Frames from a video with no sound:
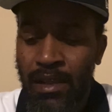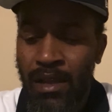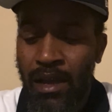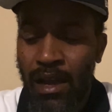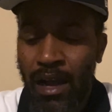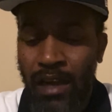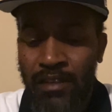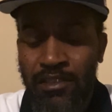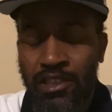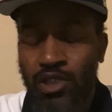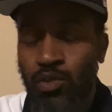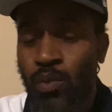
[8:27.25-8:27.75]

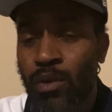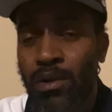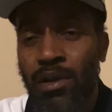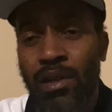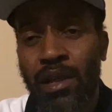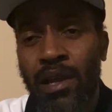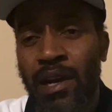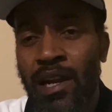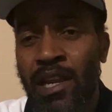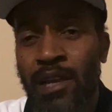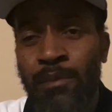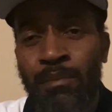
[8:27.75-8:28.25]
I just want to
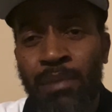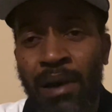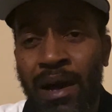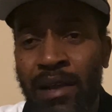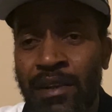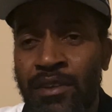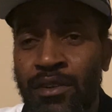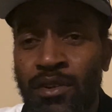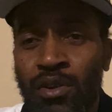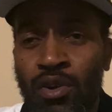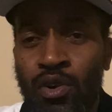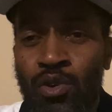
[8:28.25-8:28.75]
let
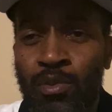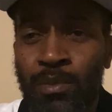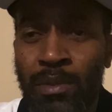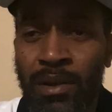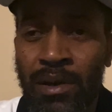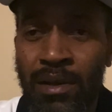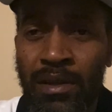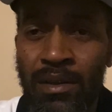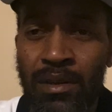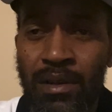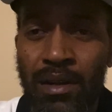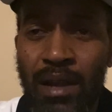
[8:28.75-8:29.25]
everybody know,
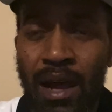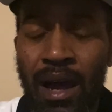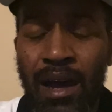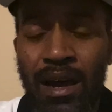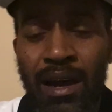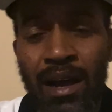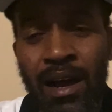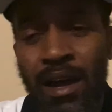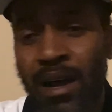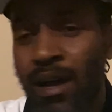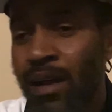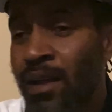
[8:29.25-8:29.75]
man,
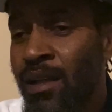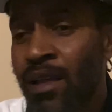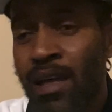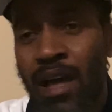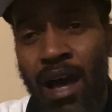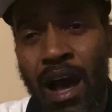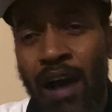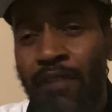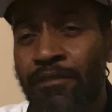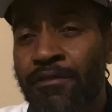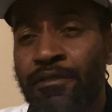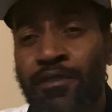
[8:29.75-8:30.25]

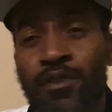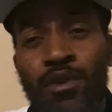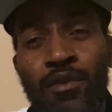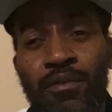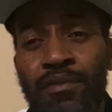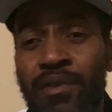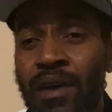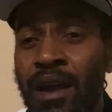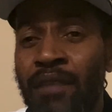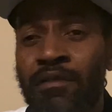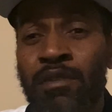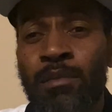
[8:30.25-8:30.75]
I feel
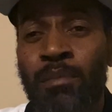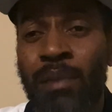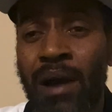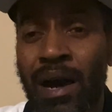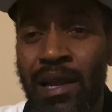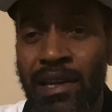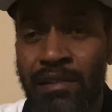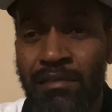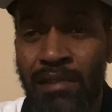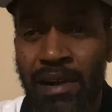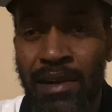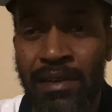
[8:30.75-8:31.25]
for
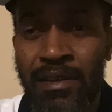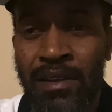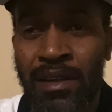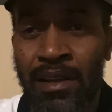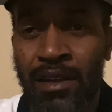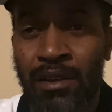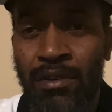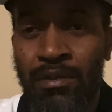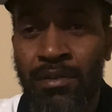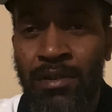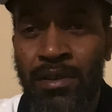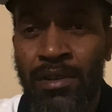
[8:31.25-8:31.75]
everybody right
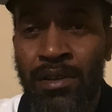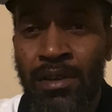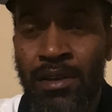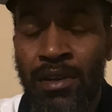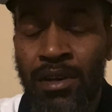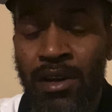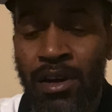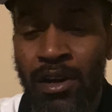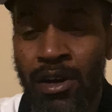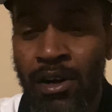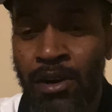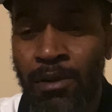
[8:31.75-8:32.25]
now.
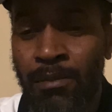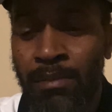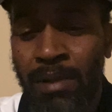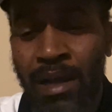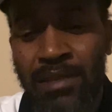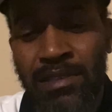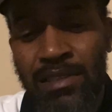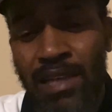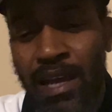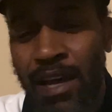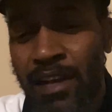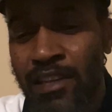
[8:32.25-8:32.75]

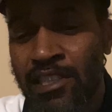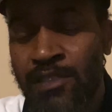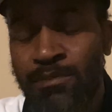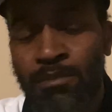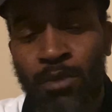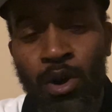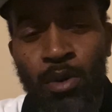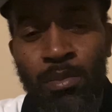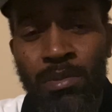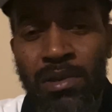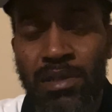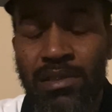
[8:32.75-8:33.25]
Let's have this
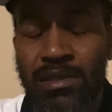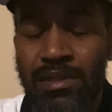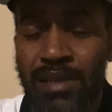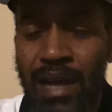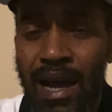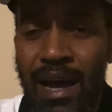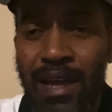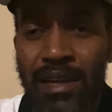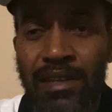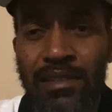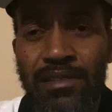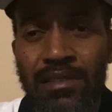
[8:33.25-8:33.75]
moment of
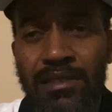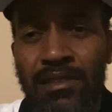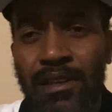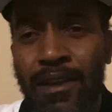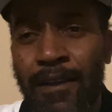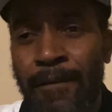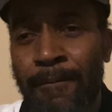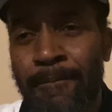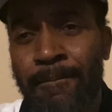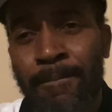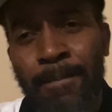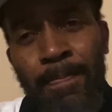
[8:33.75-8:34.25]
silence
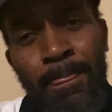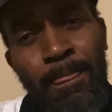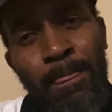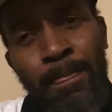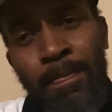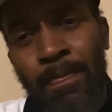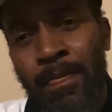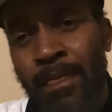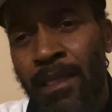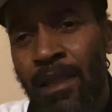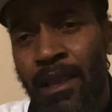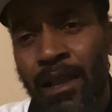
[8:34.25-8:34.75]

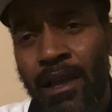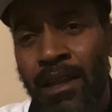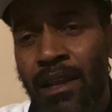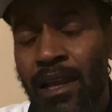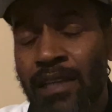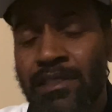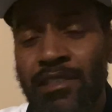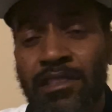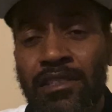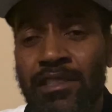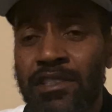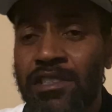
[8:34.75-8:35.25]
and
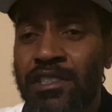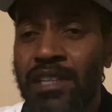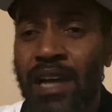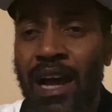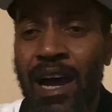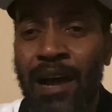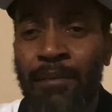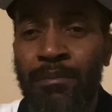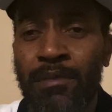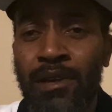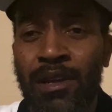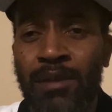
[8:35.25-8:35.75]
let's just
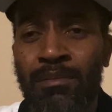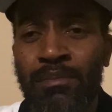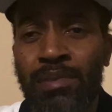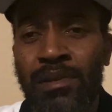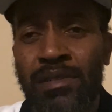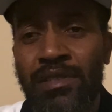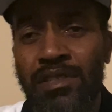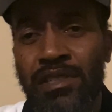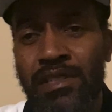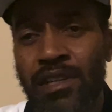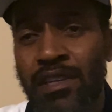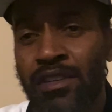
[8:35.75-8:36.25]
chime in,
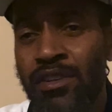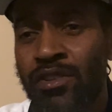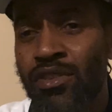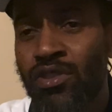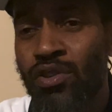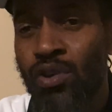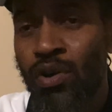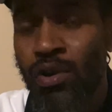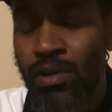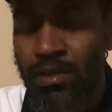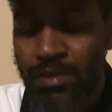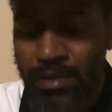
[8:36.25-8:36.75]
share your
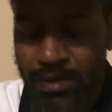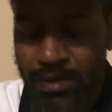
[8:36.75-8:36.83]
thoughts.